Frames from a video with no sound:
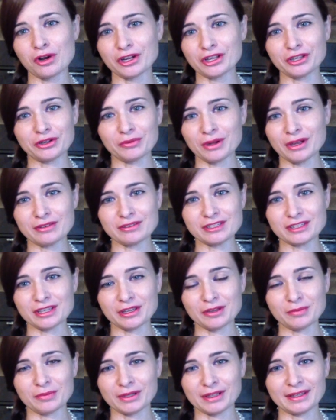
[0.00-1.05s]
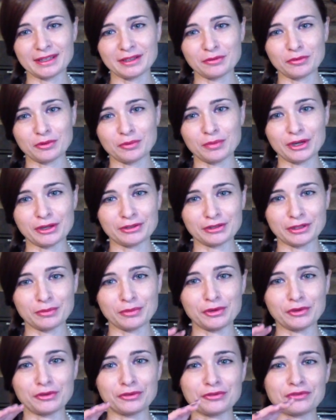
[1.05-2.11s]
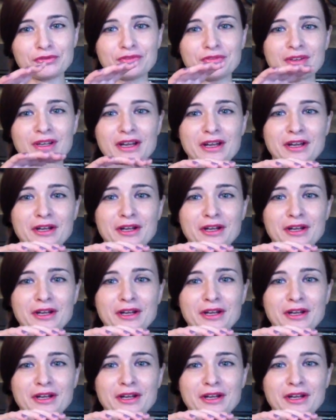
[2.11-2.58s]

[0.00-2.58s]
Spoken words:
walking around to him and he would barely move.